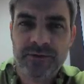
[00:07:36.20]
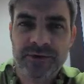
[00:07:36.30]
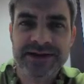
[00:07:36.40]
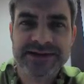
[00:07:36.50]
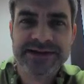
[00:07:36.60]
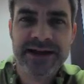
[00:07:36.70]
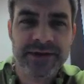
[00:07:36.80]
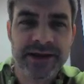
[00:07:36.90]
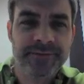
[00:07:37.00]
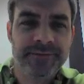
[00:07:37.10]
When I save
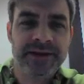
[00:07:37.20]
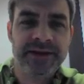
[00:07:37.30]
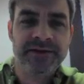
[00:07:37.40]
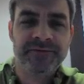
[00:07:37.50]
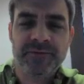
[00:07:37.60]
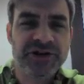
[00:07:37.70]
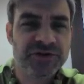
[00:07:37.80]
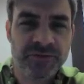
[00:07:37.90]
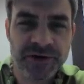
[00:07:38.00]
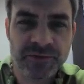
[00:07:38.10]
that, the
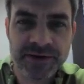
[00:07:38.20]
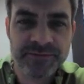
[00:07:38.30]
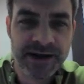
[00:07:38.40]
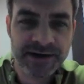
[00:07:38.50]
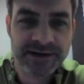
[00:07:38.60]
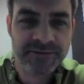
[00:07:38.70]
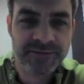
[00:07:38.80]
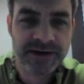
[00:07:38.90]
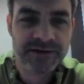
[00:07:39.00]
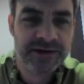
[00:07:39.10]
information will be written back to the
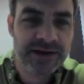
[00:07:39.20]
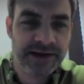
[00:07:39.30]
file,